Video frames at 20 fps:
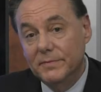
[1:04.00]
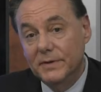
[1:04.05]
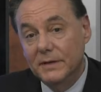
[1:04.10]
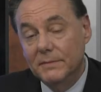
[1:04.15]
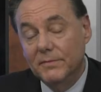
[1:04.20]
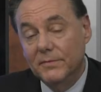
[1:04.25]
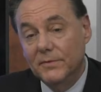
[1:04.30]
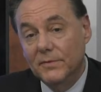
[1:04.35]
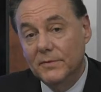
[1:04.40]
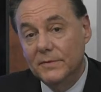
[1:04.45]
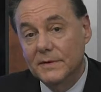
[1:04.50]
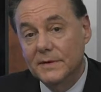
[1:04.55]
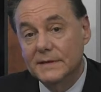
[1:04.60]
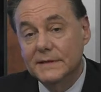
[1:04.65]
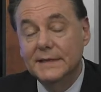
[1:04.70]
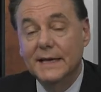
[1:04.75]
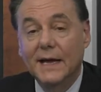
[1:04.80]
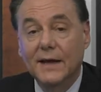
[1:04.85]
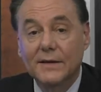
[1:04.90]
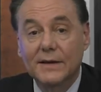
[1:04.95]
people in a
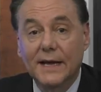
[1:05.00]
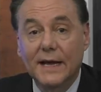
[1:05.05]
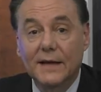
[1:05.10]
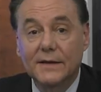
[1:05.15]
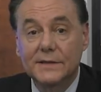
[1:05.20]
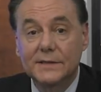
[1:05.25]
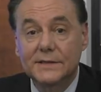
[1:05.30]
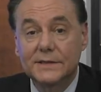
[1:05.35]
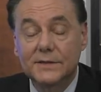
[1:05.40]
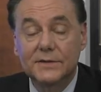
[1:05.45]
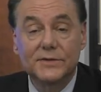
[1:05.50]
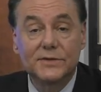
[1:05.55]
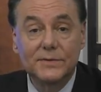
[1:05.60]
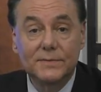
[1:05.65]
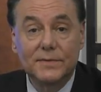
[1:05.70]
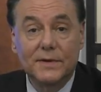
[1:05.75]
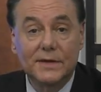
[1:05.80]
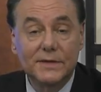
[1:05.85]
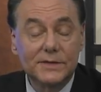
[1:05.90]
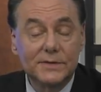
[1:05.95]
townhouse near
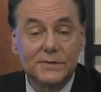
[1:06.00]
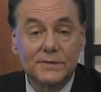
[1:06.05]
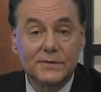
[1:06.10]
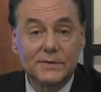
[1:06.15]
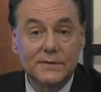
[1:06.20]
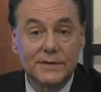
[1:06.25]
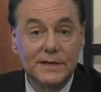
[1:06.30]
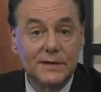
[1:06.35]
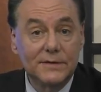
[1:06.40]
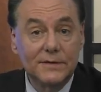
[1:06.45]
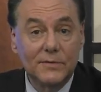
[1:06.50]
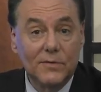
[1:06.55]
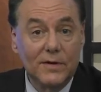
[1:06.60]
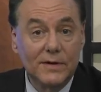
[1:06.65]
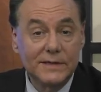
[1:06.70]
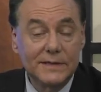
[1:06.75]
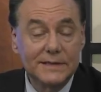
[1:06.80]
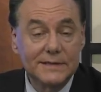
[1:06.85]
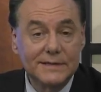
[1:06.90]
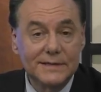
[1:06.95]
Dupont Circle here in
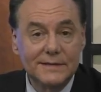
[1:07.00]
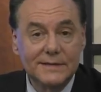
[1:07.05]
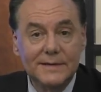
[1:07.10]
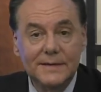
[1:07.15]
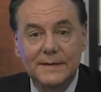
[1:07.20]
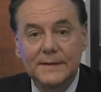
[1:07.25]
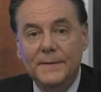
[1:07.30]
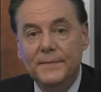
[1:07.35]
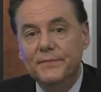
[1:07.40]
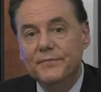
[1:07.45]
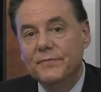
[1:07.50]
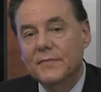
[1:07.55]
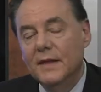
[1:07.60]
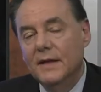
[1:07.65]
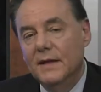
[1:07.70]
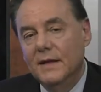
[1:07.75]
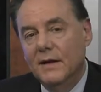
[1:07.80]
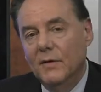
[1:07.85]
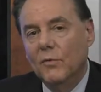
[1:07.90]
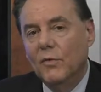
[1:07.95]
Washington.
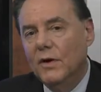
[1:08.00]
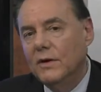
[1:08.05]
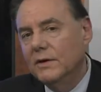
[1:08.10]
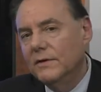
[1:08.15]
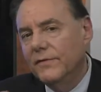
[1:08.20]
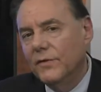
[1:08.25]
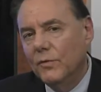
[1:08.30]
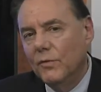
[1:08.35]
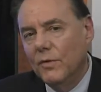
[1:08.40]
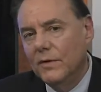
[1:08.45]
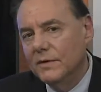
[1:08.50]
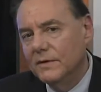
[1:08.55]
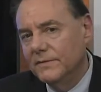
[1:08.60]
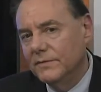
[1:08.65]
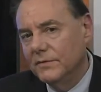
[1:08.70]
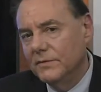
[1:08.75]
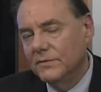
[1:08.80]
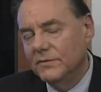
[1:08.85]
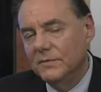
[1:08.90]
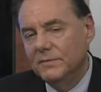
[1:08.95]
Wonderful,
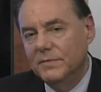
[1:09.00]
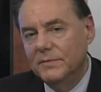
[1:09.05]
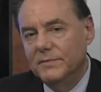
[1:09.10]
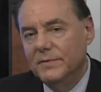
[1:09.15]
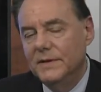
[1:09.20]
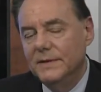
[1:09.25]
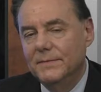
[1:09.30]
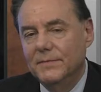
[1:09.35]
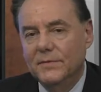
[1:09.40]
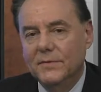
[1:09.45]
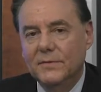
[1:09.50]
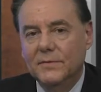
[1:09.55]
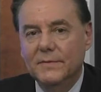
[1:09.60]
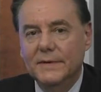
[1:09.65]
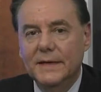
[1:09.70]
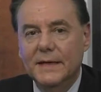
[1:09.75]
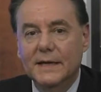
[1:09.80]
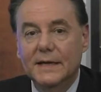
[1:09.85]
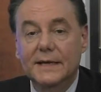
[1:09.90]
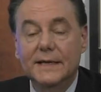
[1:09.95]
wonderful group of people.
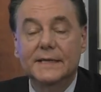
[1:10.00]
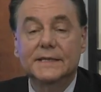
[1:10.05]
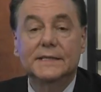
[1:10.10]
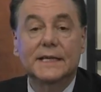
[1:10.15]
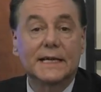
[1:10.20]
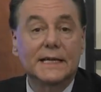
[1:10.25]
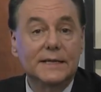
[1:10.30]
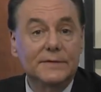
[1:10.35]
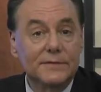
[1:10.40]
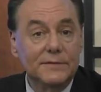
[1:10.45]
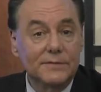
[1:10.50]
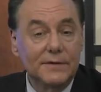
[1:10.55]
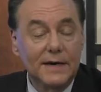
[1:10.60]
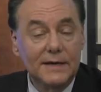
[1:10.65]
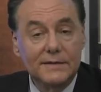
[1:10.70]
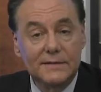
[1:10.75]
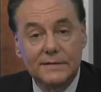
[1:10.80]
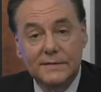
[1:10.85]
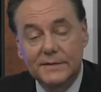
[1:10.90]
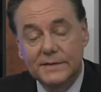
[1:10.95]
We had an executive
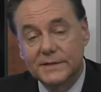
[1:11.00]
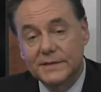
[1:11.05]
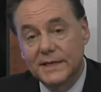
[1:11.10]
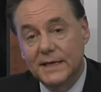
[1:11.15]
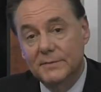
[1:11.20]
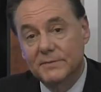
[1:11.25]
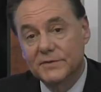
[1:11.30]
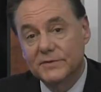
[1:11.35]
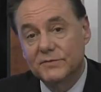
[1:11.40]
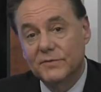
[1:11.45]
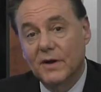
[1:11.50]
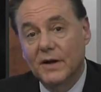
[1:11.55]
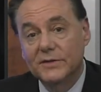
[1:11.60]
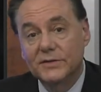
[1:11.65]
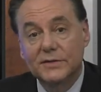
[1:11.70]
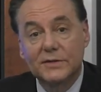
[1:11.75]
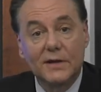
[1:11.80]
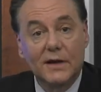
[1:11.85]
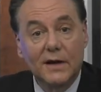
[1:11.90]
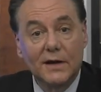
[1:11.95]
director. His name was
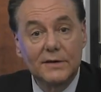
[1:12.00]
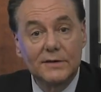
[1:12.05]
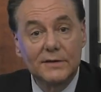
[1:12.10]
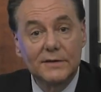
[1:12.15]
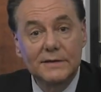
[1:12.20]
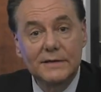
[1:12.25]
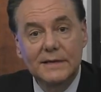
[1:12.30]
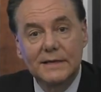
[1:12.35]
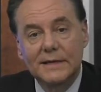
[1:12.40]
Roger Connor,